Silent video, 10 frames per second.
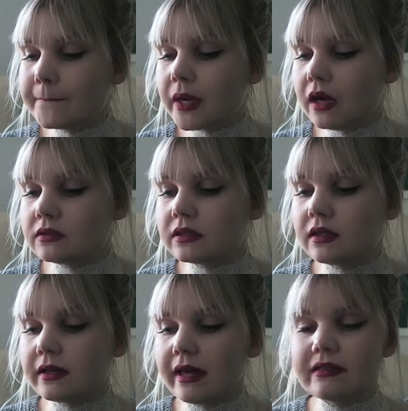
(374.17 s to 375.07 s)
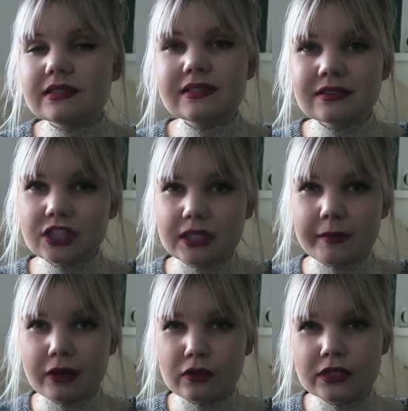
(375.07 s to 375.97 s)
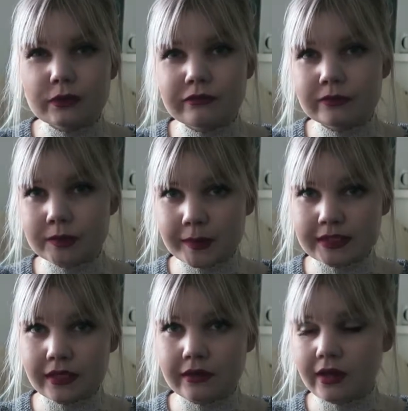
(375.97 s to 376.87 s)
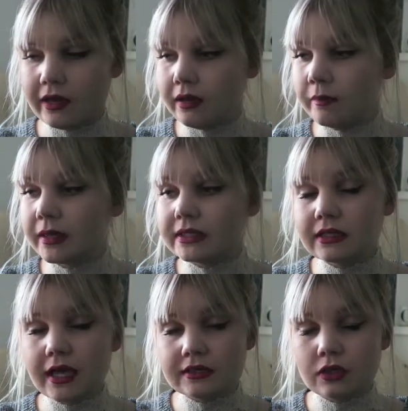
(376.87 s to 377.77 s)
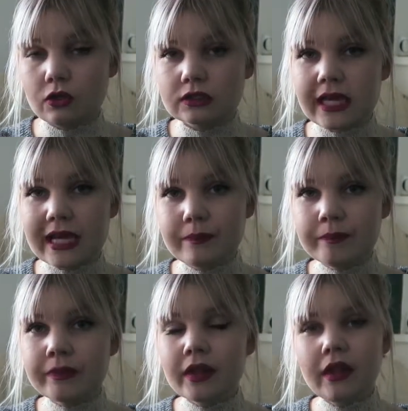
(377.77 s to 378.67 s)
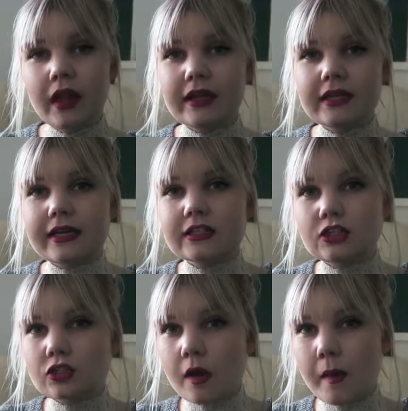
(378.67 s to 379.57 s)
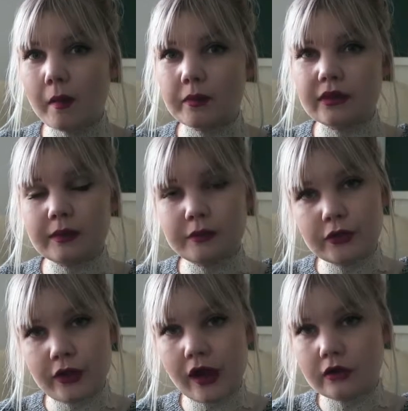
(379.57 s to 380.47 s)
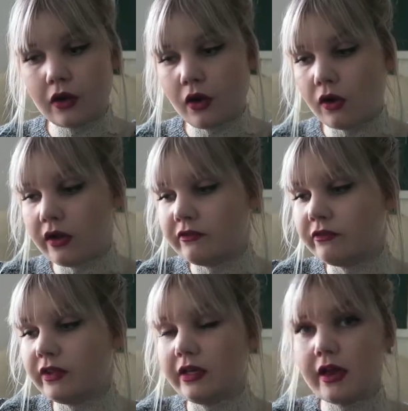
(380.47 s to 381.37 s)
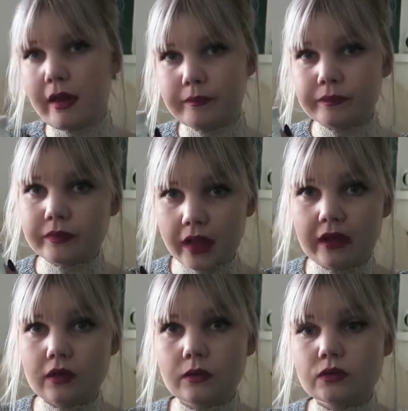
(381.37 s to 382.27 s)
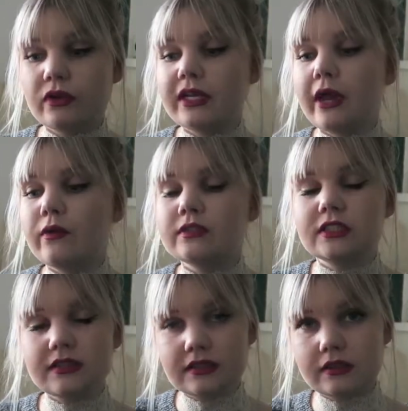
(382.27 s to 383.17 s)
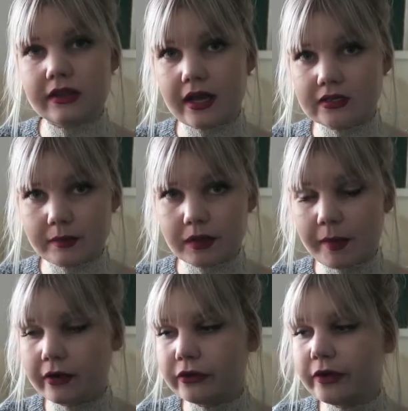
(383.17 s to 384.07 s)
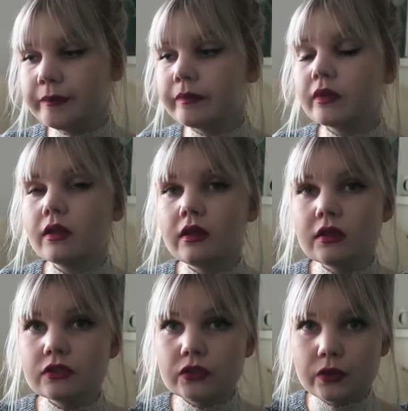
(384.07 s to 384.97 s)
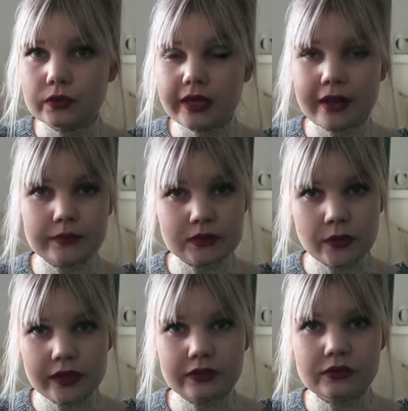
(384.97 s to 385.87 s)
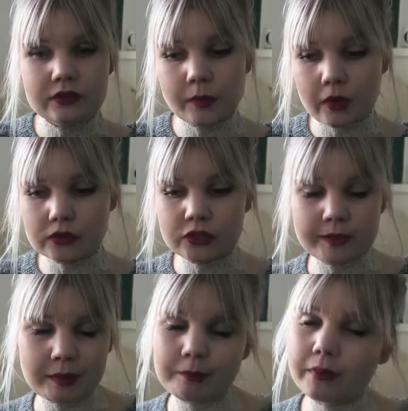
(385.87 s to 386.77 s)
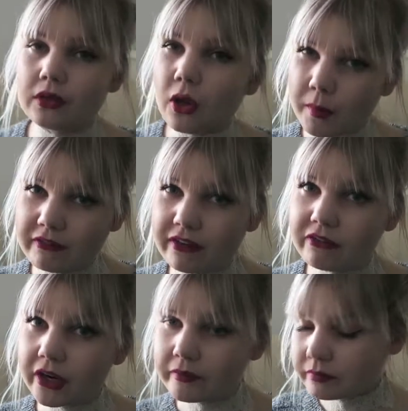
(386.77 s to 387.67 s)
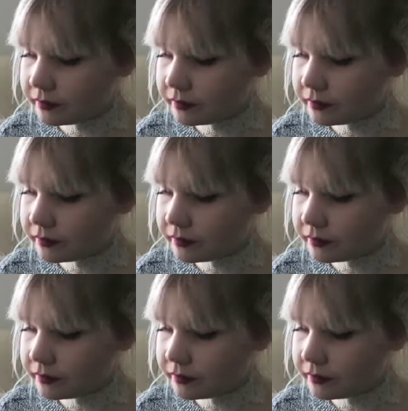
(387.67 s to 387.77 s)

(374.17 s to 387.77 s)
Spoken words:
But again, this isn't cheap. I got this one from Space NK, but it did last a long time, and I could actually top it up with like pure alcohol if the alcohol was running out, just to still get some of the powder. So yeah, it was quite a good spot treatment, but not my favourite.